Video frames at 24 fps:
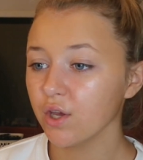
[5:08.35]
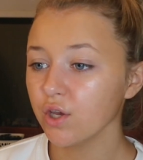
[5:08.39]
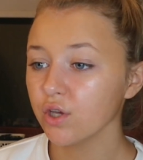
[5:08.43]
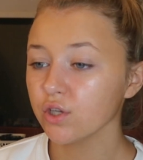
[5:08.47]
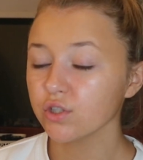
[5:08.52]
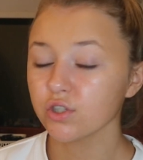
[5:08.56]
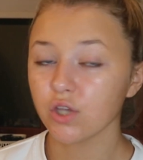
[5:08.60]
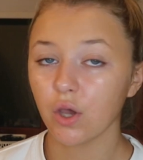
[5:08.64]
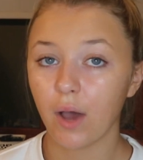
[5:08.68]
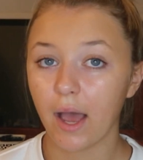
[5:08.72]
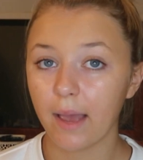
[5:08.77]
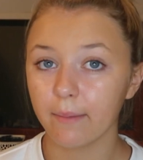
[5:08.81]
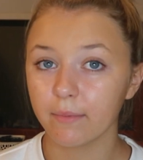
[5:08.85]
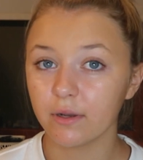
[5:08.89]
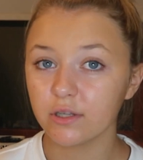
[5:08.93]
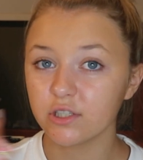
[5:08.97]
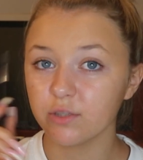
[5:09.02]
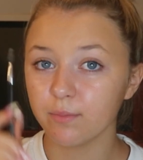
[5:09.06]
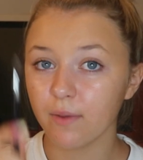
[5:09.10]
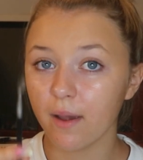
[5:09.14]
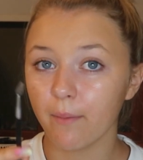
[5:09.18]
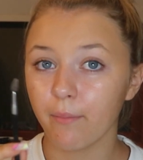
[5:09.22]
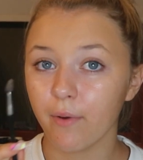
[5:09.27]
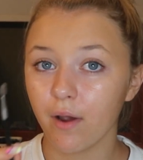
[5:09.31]
So I'm gonna
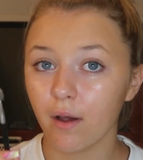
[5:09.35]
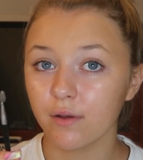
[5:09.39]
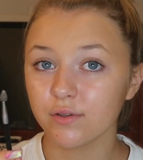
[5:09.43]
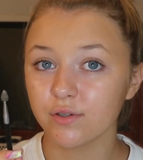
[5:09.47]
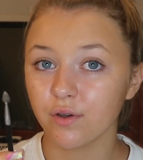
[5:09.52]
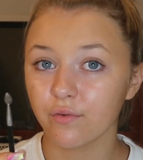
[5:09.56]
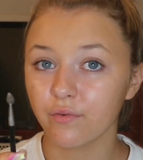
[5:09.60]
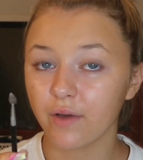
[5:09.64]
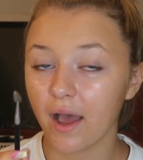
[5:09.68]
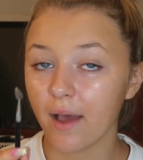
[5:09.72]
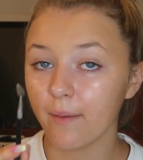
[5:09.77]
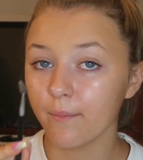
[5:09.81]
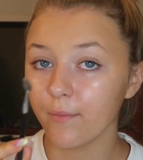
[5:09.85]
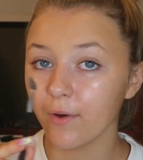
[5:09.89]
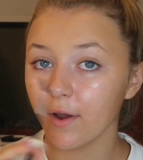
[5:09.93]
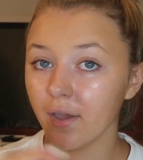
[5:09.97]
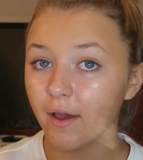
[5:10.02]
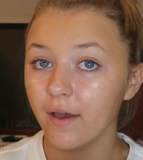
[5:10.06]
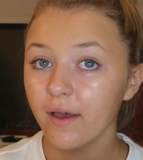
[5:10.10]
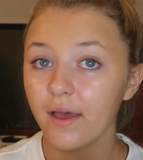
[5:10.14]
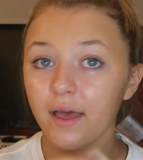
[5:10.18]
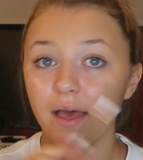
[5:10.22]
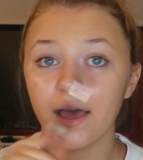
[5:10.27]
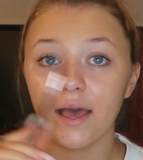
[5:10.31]
do my brows off
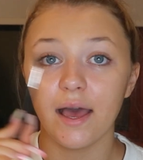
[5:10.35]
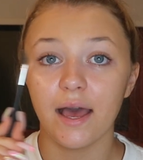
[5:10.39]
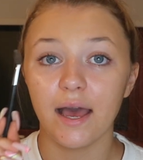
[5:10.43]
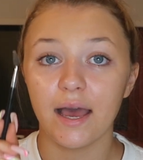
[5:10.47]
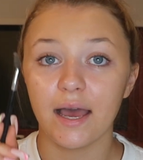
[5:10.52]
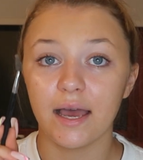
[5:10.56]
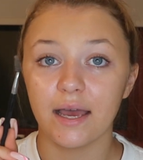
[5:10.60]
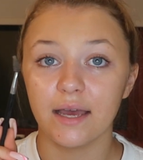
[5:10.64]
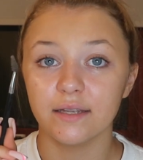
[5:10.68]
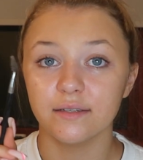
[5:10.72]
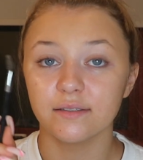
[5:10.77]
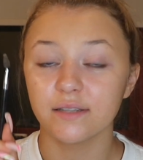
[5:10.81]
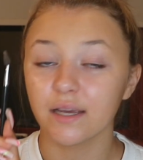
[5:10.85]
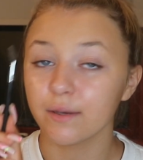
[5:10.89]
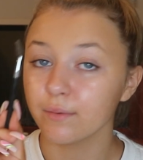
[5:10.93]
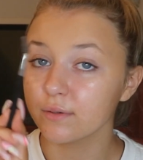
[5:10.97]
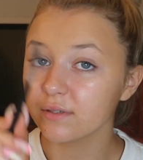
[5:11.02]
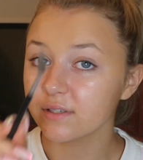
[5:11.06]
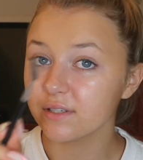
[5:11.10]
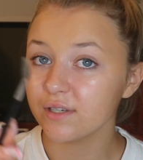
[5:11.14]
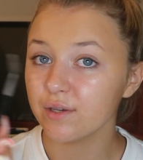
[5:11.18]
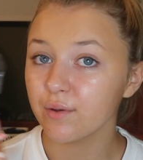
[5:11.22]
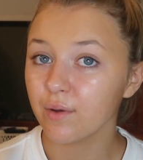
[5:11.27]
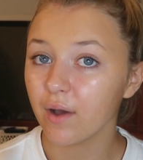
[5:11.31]
camera and I will
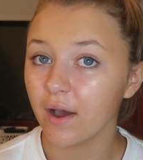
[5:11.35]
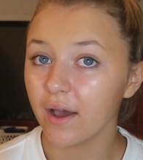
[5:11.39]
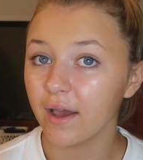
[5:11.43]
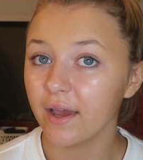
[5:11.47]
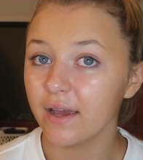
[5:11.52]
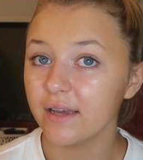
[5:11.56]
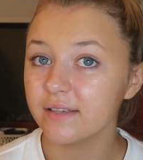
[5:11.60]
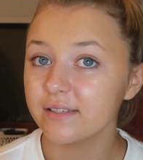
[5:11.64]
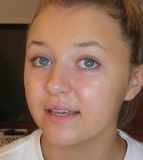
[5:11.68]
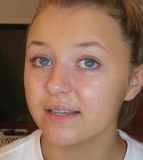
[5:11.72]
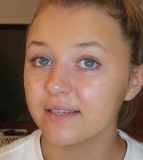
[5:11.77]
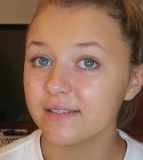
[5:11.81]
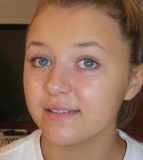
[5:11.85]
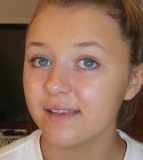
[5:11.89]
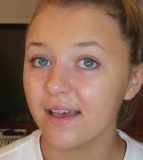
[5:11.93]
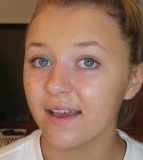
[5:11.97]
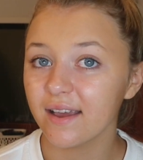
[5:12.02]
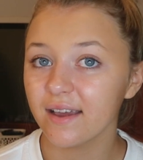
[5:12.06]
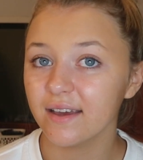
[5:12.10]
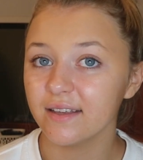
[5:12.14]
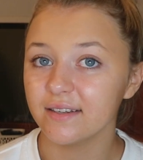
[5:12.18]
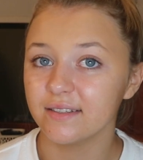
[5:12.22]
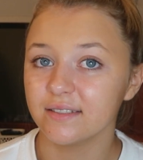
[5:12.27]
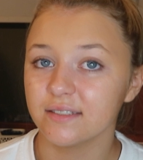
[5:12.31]
see you guys in a
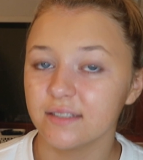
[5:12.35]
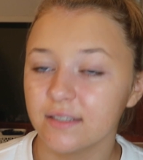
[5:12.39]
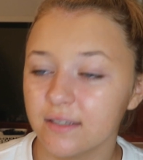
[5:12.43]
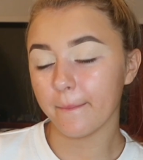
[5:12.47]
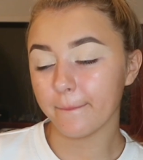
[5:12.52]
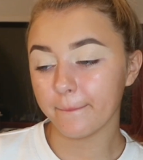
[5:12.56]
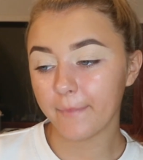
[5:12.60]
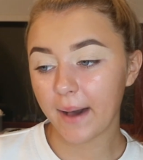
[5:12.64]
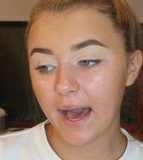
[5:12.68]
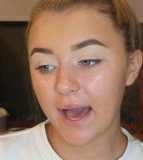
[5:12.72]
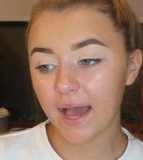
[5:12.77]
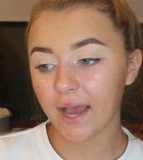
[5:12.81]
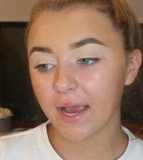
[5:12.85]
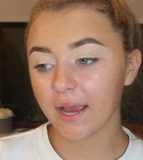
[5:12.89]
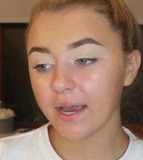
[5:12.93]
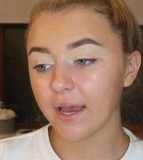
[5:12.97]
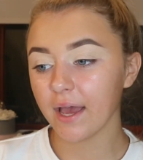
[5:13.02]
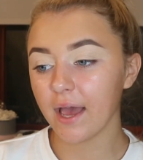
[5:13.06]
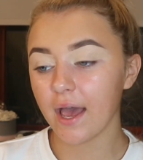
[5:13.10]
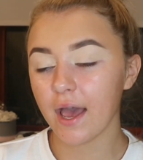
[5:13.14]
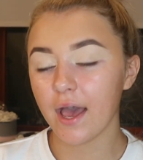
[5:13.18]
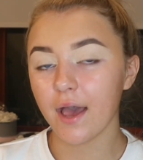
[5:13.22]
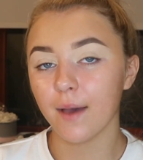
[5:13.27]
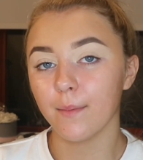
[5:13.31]
second. I'm
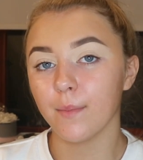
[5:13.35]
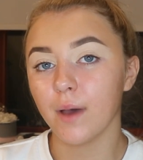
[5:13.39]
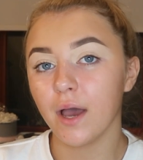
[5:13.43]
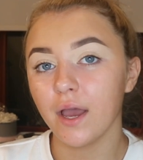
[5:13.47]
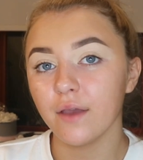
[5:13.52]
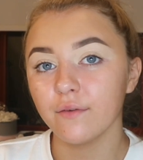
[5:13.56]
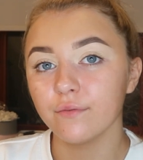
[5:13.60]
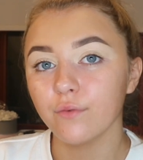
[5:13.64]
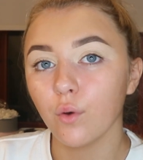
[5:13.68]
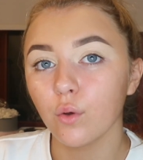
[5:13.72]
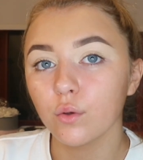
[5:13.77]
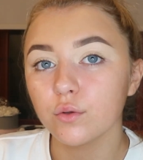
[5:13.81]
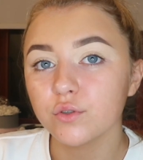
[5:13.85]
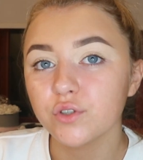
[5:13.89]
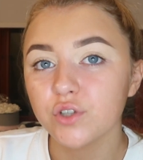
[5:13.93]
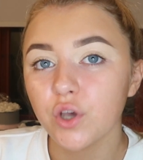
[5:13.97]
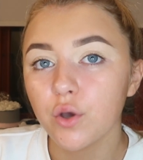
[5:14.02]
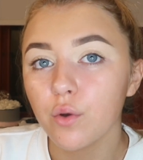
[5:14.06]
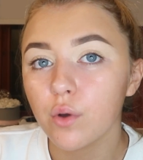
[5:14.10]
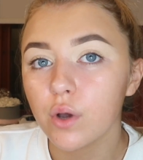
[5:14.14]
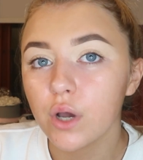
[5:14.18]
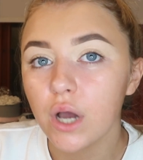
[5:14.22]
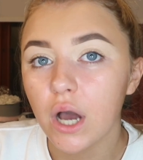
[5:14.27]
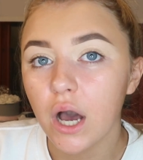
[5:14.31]
back. I've
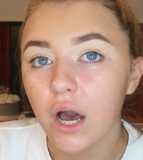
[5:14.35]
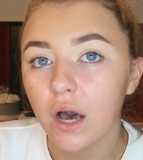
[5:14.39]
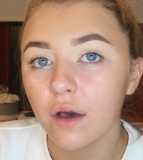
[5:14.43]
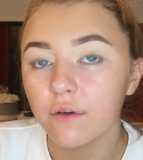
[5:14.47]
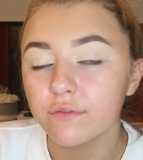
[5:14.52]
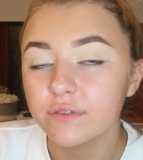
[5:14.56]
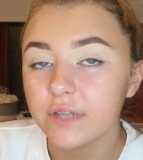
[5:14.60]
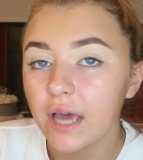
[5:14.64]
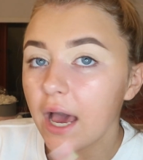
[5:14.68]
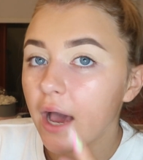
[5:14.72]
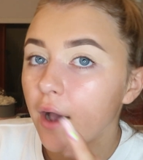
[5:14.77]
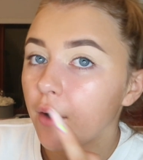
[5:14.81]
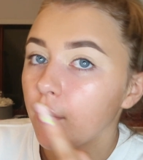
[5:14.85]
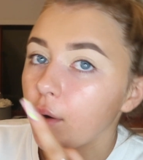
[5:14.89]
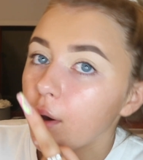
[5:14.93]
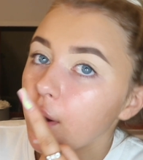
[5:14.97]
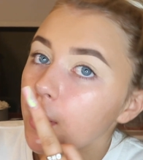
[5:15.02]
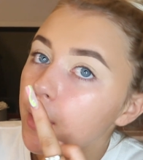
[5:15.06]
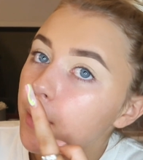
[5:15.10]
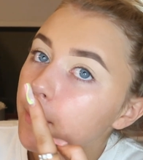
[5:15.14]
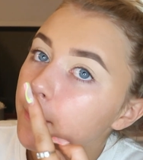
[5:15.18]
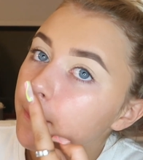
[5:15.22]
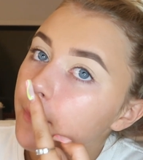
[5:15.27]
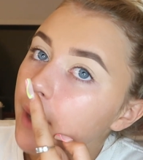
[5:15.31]
also carved out
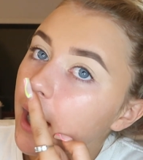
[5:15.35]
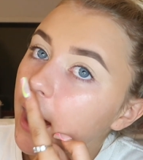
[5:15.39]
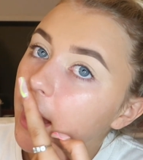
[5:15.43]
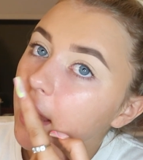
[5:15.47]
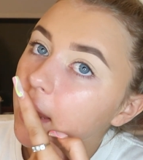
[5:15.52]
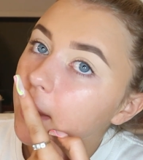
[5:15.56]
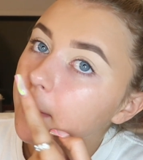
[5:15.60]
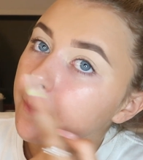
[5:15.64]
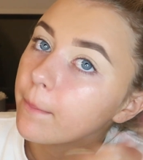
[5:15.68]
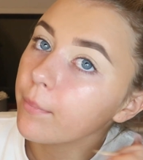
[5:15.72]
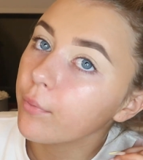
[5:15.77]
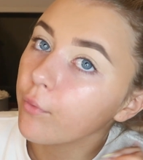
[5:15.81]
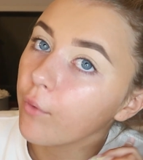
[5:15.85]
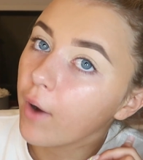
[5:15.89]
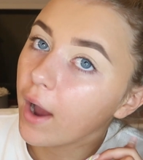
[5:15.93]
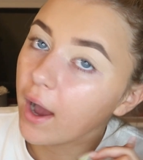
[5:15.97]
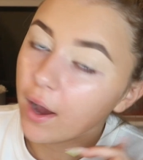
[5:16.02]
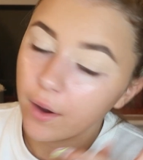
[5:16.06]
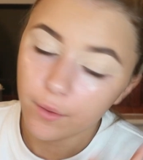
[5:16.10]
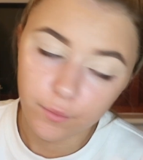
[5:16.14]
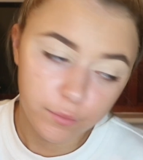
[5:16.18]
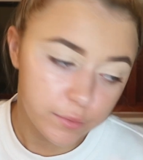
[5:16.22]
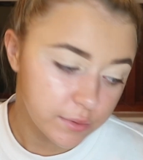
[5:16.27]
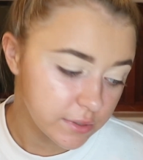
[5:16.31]
my
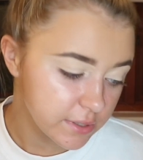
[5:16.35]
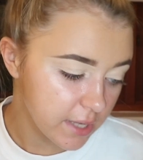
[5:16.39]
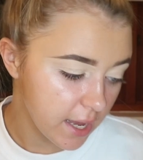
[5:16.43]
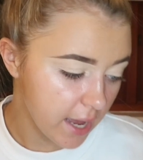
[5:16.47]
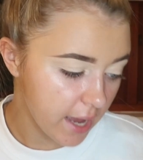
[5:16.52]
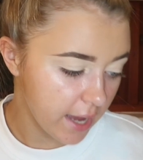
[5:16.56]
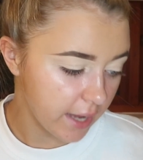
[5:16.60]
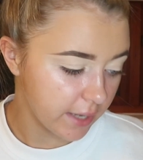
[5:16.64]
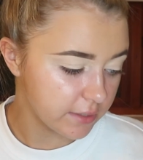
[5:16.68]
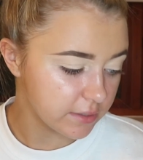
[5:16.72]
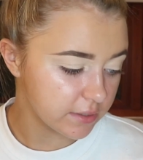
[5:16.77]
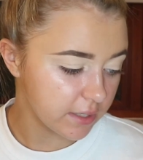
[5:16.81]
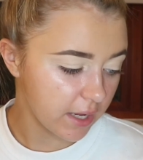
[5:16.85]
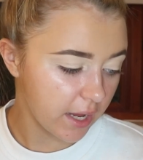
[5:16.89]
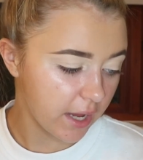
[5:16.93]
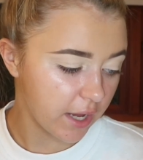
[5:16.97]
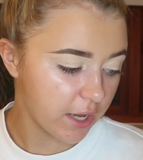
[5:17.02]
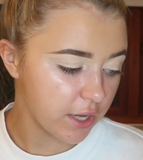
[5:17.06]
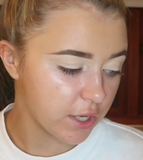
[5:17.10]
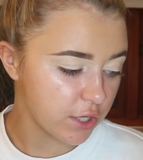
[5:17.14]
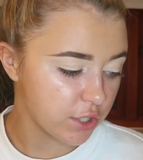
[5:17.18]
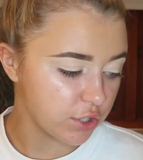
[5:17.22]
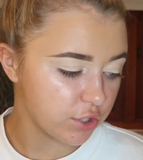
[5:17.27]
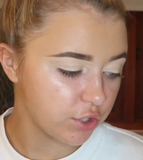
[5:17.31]
brows and
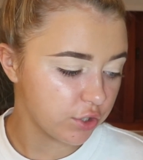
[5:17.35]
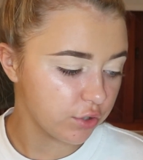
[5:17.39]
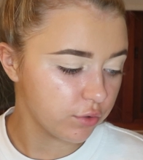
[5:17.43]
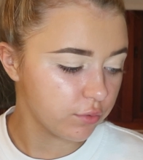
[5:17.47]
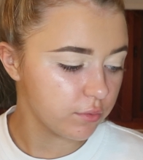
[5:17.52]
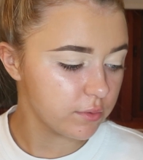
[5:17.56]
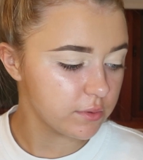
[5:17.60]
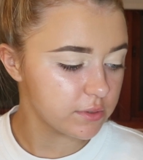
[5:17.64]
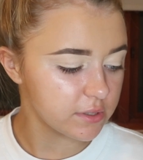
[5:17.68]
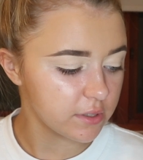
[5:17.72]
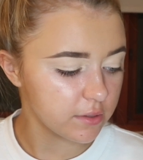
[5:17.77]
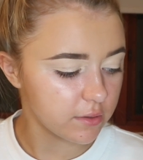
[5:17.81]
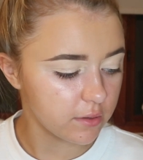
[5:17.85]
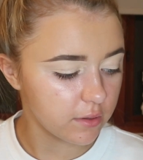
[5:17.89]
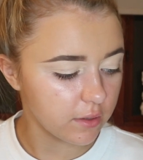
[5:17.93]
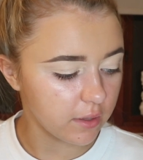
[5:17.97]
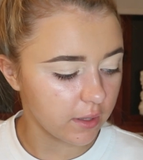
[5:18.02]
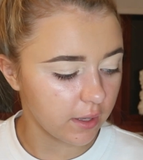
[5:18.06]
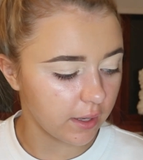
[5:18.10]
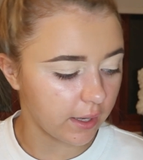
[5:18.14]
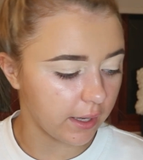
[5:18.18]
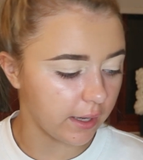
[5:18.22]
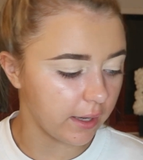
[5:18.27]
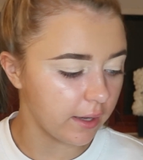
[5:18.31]
I used
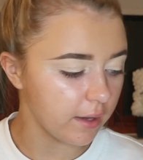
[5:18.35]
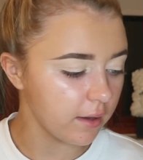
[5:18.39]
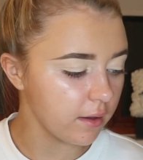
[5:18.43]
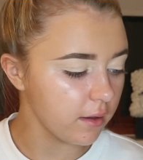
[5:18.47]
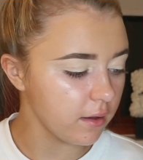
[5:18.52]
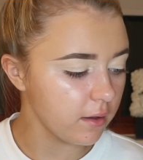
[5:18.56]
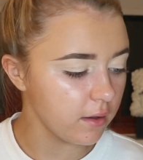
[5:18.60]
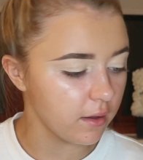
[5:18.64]
the